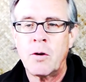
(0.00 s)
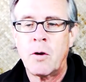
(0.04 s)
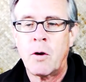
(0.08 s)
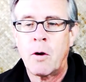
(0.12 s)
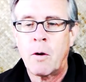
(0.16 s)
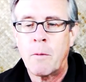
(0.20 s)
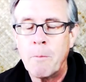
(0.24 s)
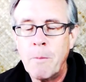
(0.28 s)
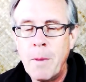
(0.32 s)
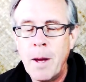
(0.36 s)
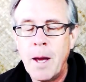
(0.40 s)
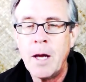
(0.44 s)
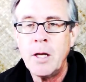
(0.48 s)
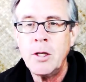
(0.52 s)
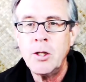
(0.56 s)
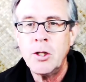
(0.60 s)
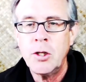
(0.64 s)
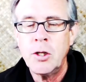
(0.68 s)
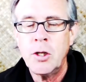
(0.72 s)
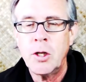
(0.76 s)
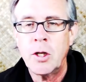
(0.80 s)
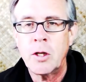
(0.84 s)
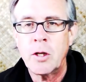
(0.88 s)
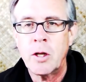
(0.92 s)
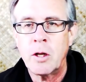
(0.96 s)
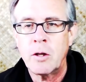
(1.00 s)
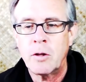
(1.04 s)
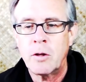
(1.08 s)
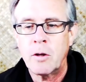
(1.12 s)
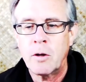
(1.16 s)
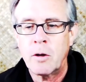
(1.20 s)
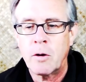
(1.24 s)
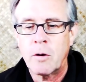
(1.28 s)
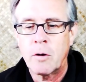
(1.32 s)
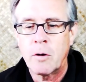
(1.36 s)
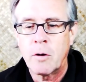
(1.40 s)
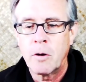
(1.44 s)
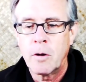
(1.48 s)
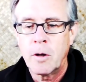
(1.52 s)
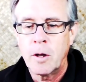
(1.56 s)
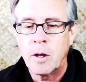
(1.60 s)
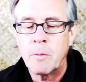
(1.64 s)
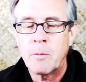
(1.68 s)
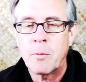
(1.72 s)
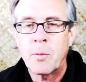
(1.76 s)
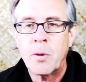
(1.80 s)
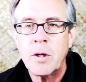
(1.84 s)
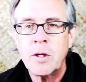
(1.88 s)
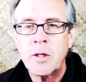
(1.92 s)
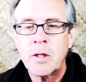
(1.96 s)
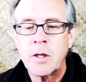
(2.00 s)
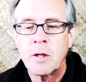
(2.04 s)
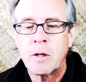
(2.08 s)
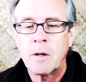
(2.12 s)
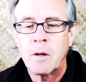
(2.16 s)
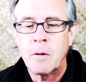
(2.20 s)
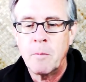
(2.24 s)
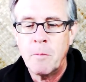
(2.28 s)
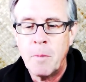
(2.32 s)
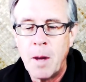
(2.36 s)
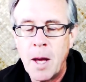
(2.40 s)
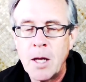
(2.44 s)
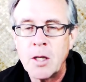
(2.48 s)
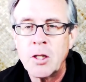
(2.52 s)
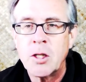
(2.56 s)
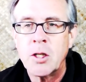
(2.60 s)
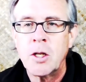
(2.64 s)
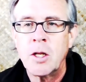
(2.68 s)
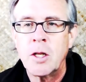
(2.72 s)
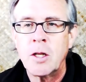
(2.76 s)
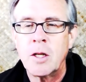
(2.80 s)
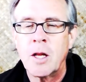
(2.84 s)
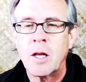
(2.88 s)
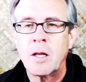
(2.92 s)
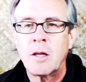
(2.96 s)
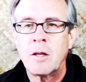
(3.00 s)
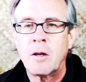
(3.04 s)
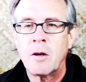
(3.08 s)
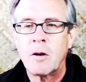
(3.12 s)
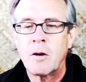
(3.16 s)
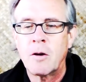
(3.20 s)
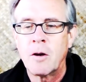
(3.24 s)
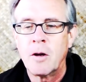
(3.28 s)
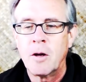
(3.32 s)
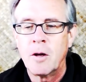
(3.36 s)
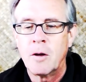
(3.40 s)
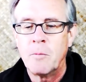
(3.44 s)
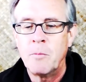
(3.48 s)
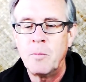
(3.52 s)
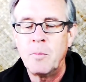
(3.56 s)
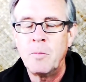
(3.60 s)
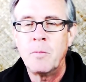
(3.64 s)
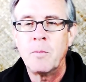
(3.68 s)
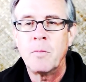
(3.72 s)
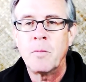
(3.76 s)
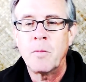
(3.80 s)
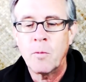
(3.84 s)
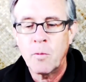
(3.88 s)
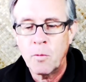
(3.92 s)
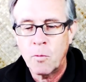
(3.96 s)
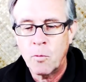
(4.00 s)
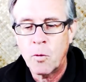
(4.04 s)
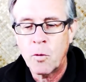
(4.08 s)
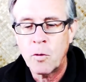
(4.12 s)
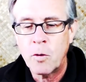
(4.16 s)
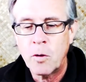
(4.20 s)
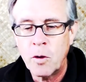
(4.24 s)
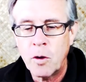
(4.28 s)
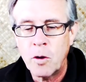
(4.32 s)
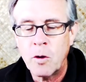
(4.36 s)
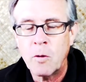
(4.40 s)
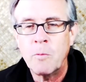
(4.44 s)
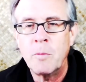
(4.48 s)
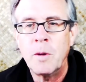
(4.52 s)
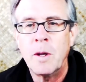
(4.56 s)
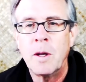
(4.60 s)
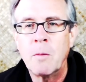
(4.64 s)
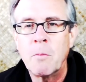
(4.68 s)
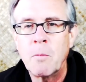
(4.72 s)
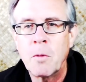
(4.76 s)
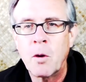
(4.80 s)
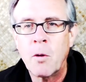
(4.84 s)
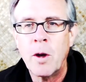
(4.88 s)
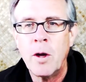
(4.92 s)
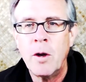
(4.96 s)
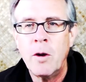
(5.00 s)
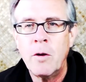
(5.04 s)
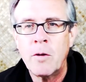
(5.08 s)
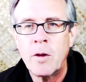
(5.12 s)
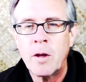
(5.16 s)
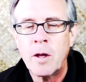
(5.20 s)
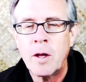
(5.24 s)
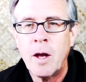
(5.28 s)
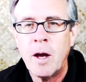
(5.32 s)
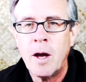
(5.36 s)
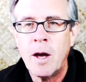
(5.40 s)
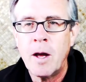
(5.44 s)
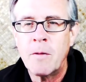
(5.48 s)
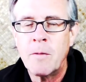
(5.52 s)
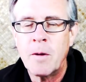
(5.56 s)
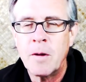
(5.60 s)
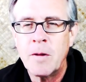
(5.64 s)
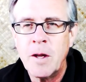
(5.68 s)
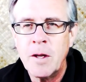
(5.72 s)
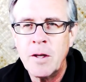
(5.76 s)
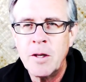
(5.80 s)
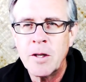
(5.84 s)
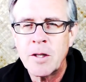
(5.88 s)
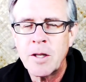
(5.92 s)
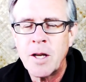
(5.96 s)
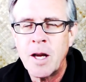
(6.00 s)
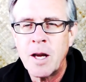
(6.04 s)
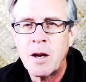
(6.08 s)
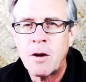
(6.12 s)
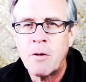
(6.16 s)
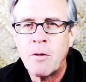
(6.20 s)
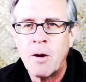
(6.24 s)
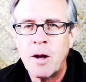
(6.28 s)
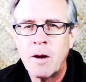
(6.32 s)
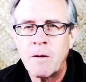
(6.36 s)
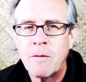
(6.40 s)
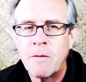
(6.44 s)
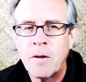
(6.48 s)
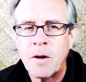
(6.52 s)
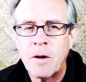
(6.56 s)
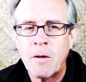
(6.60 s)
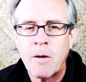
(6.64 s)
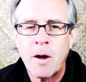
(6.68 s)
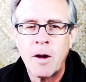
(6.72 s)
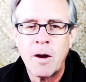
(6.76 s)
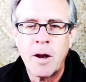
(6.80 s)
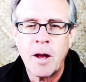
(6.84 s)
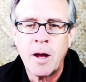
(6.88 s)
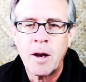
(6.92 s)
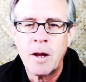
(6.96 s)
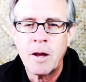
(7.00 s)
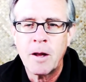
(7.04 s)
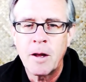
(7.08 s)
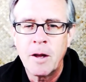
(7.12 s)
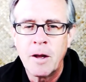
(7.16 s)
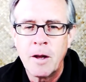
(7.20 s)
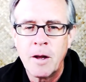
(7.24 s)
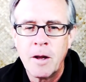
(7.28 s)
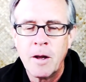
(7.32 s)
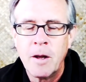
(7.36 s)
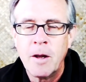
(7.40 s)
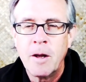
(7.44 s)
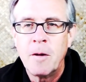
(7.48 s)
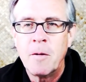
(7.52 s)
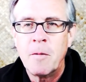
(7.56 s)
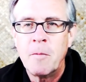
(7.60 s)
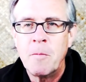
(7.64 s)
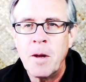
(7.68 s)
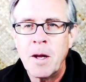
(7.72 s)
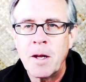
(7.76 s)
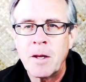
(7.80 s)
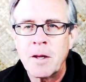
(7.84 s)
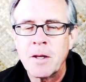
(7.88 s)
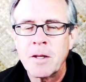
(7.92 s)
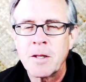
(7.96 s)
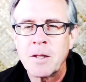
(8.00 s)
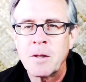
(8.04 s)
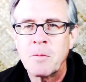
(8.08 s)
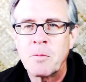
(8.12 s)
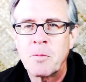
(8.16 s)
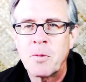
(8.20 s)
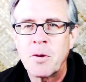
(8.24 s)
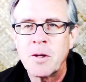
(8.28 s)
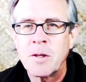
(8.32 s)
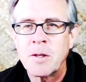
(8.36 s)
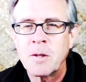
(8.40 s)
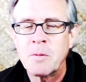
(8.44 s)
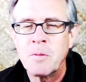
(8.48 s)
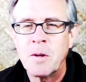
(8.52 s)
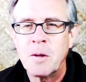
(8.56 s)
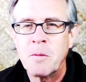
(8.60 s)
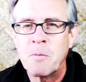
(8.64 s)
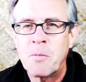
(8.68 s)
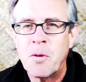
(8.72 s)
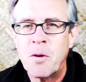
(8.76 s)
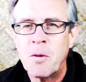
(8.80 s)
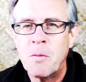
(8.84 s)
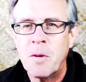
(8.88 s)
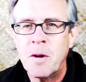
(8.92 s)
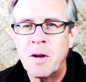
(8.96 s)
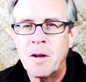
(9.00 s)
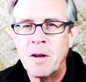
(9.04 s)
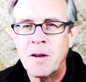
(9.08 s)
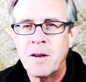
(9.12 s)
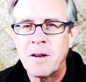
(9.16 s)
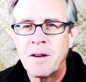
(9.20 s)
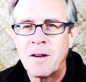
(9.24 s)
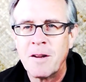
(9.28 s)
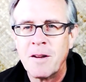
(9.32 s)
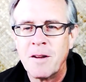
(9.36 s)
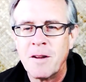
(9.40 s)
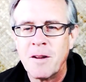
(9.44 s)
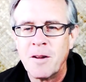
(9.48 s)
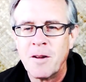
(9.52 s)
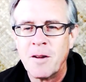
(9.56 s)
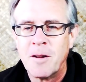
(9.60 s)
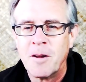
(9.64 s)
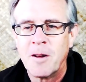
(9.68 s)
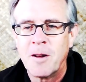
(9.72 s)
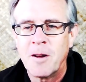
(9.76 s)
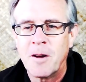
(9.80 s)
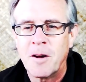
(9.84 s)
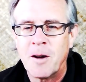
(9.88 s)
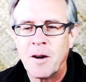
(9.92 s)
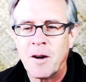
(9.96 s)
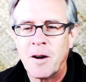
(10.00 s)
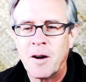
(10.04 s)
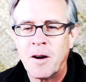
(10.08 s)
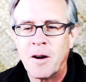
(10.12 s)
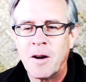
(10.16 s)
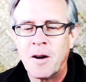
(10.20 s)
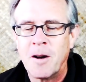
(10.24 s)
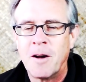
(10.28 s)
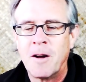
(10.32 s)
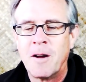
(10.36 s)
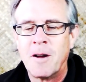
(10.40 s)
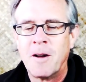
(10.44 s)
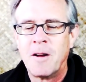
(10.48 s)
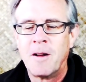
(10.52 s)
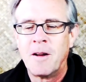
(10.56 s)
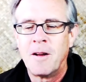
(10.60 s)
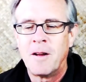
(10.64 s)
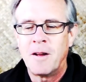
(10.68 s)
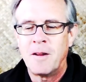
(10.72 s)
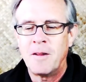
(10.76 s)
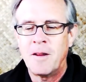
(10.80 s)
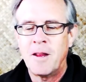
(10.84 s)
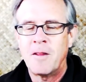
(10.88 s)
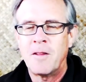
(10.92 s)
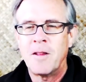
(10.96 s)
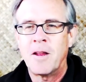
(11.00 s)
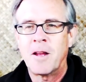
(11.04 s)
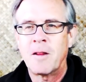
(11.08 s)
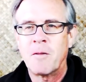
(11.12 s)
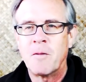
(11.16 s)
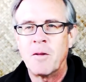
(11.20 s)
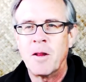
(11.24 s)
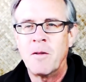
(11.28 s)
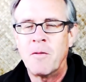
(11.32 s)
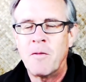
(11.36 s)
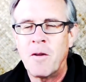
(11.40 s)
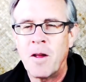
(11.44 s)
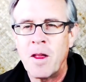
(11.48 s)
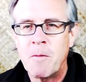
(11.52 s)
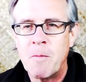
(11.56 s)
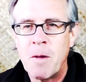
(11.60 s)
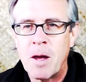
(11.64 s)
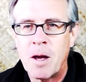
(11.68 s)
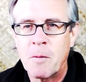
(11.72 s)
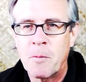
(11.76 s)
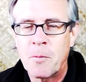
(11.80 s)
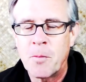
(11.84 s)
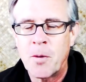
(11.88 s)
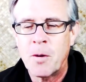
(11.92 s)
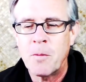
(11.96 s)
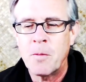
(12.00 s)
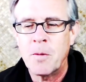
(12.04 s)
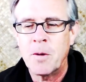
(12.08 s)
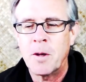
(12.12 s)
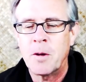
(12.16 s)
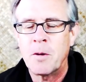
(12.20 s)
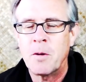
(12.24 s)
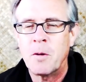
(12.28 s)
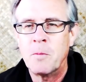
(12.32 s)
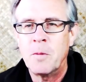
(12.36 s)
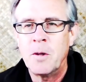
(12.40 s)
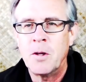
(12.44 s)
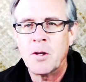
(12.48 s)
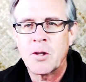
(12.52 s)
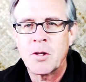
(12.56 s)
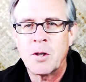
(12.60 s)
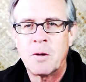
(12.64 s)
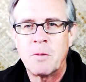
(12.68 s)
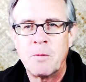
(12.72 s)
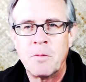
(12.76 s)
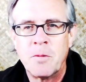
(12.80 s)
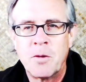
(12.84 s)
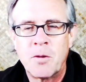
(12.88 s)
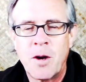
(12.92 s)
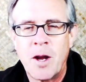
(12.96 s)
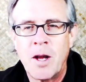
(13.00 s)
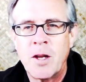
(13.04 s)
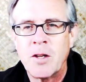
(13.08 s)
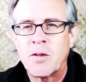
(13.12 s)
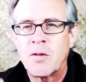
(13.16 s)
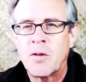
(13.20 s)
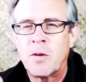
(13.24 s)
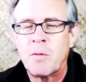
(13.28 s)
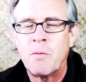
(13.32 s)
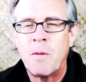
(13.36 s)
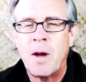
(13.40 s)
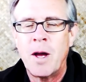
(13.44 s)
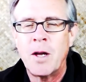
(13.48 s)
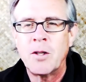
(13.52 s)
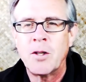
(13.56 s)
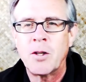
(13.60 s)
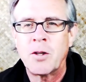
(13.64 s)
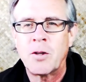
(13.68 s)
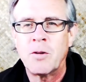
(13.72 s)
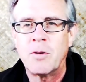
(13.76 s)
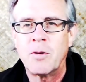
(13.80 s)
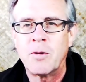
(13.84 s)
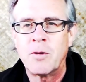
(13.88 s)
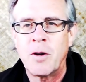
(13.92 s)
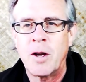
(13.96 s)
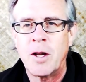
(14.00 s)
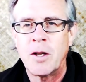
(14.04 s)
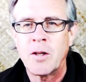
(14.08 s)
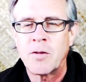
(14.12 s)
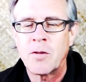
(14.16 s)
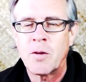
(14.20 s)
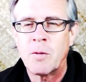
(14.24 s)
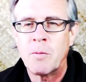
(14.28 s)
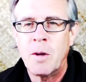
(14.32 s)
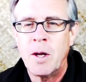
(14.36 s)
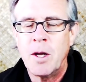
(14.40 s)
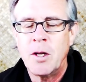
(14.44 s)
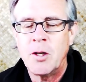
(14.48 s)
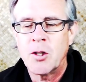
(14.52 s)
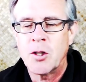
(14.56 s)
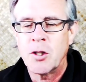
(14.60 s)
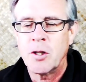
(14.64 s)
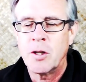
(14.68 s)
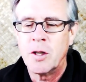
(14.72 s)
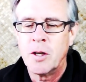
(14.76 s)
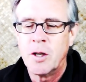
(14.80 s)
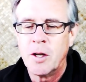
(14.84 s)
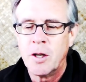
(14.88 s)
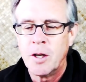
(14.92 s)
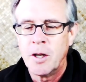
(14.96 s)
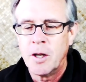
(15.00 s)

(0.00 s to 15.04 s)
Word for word: are, are imagining that they're in prison, imagining that they're, you know, being greater than God, but they just can't quite figure out how to make this imprisonment permanent. Uh, they think when they finally make it permanent, it'll be some or magical transformation.